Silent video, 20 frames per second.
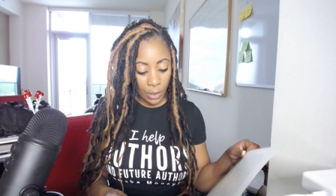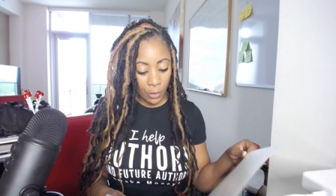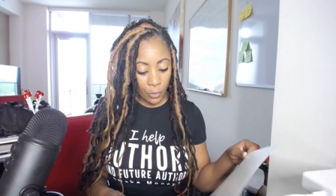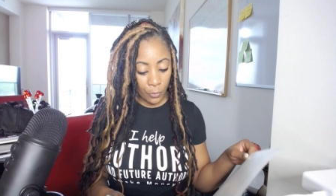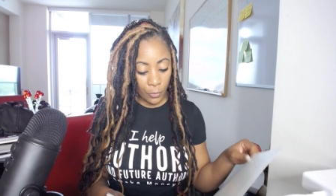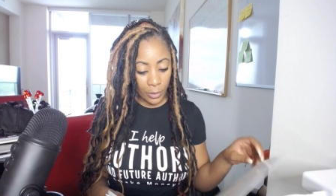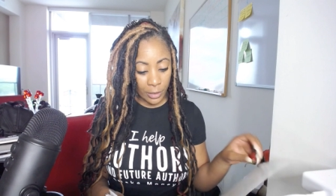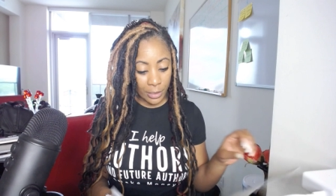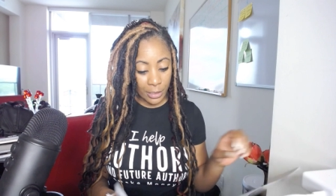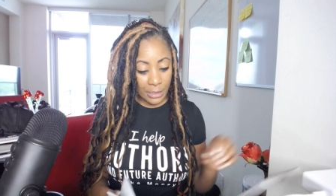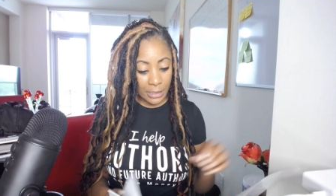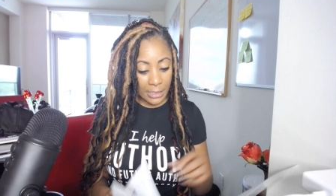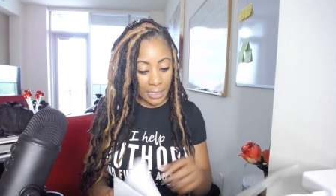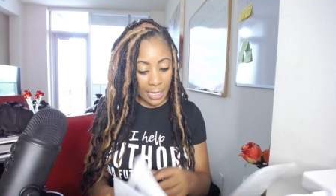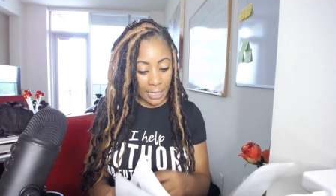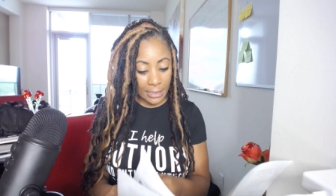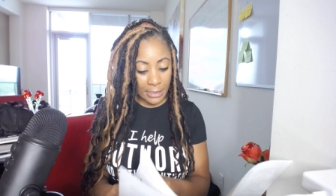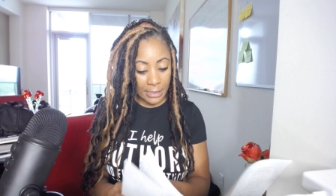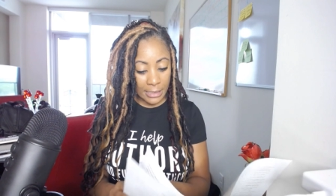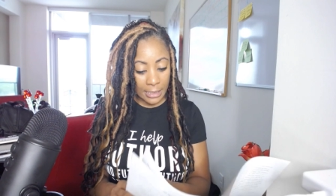really
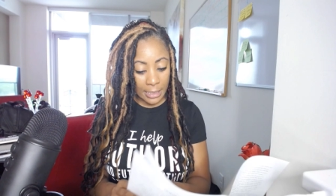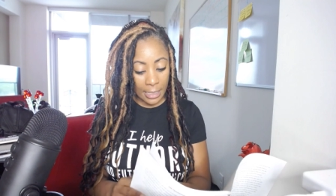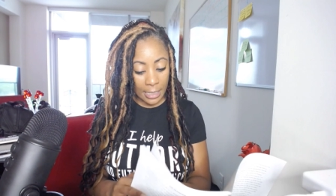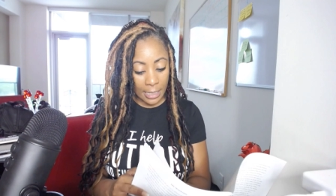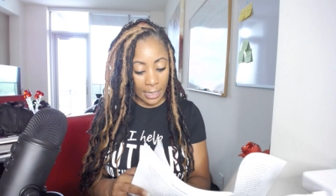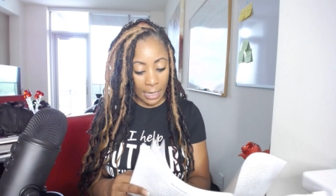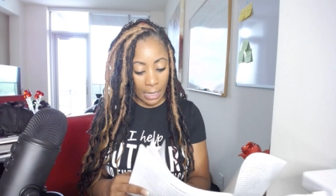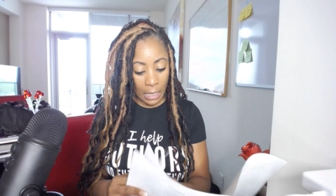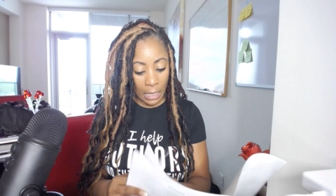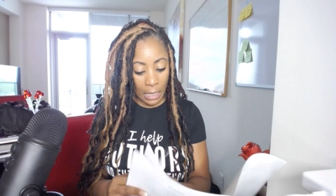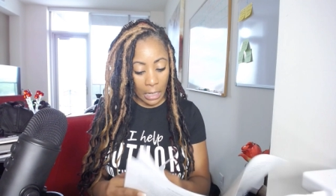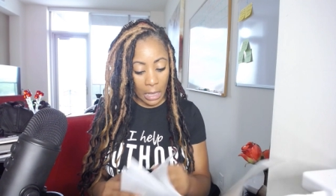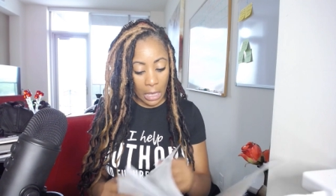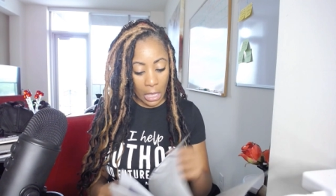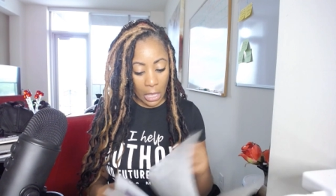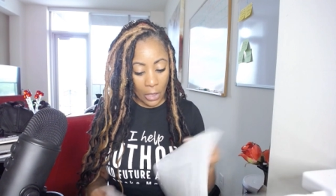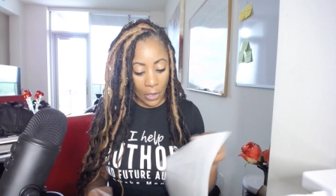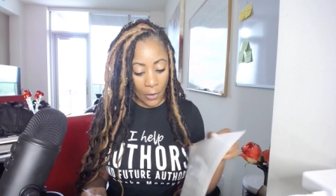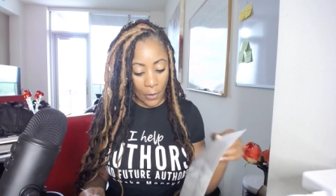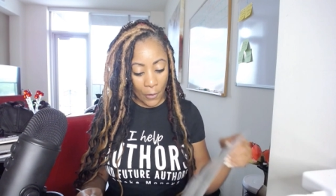sexy.
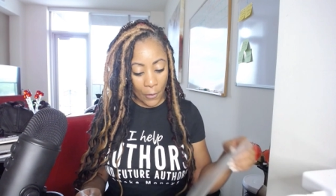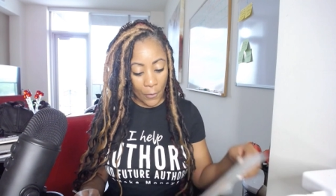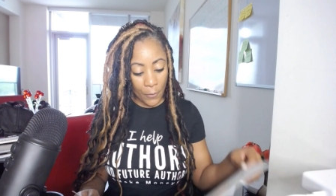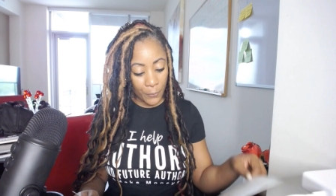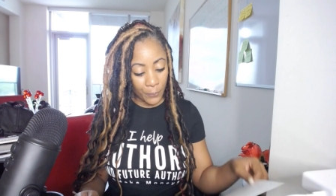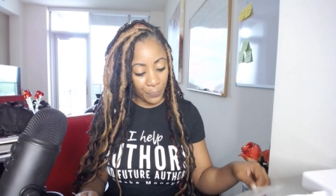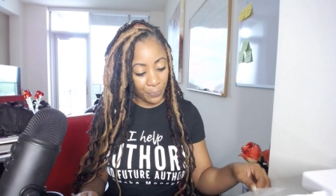Hello.